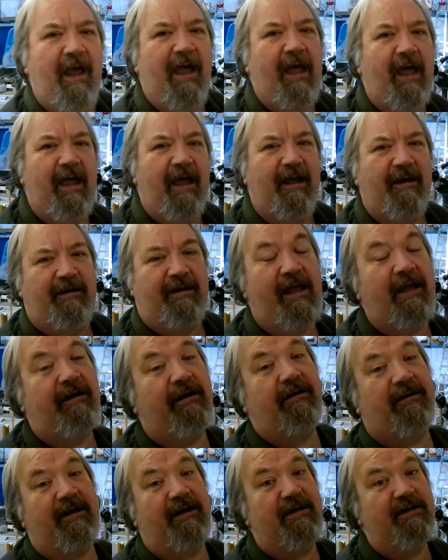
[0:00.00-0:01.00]
and in
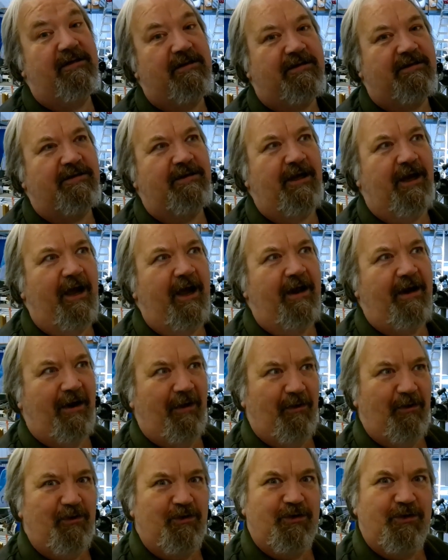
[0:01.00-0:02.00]
it is
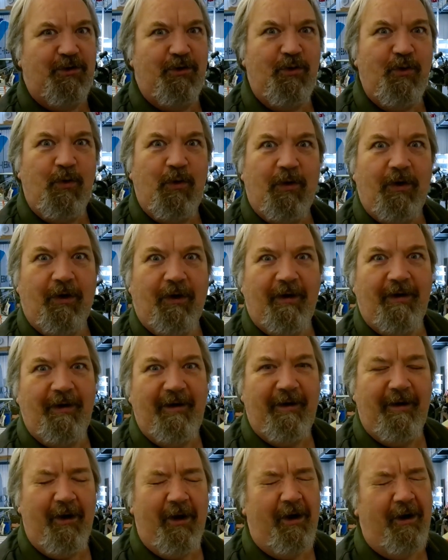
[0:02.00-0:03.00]
another tool.
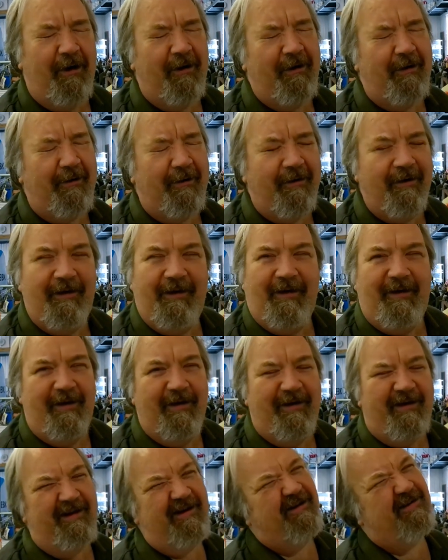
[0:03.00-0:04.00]

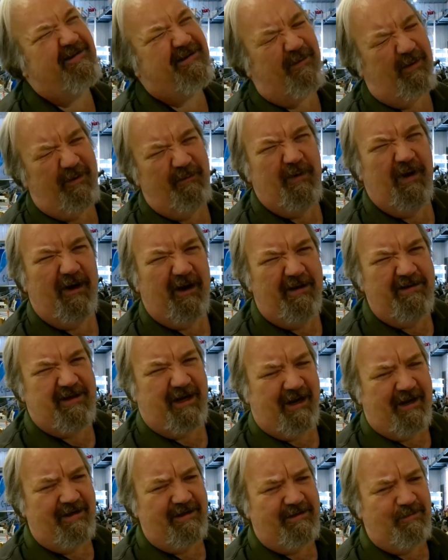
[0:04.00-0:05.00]
You know, it's something about us
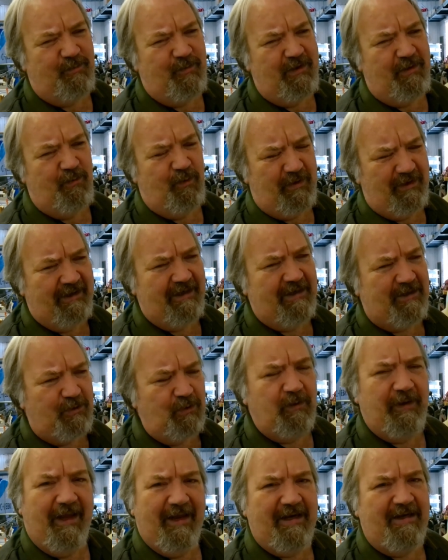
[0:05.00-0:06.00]
guys. We really
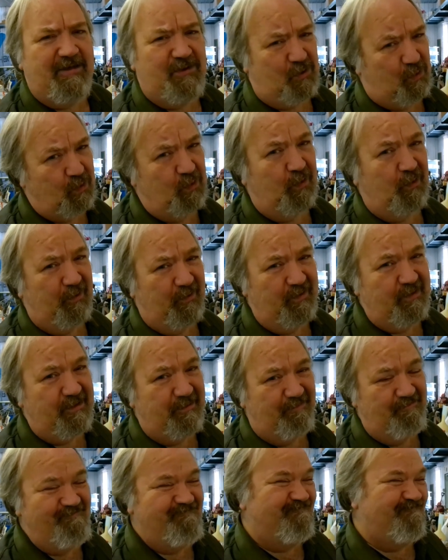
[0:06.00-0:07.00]
do like
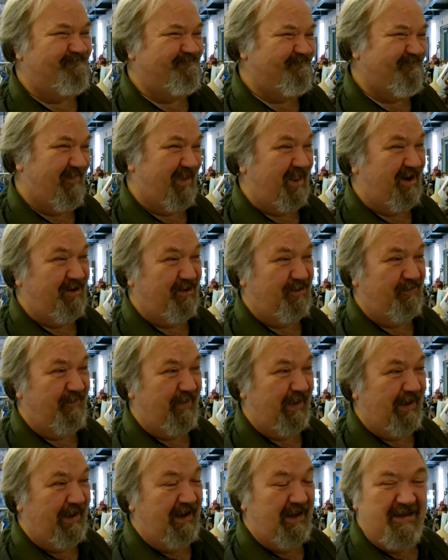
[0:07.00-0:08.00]
tools. You know,
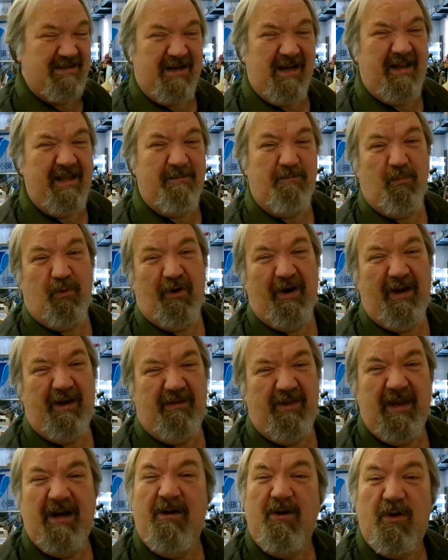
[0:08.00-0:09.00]
it's not like
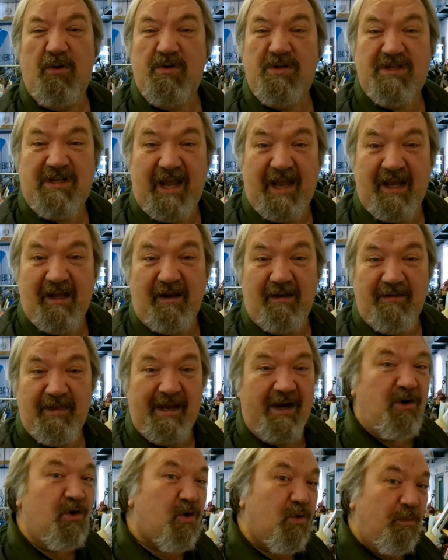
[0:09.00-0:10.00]
bread. They don't go stale.
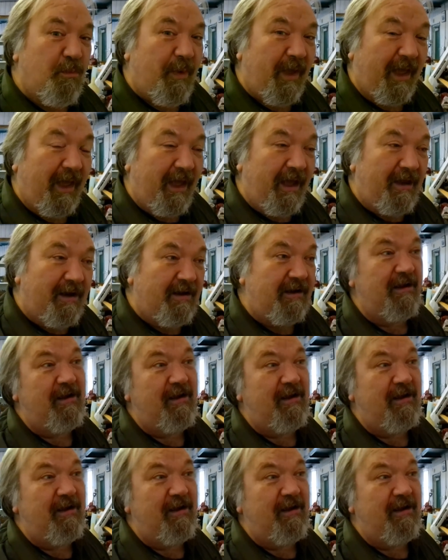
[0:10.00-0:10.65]
They don't go bad.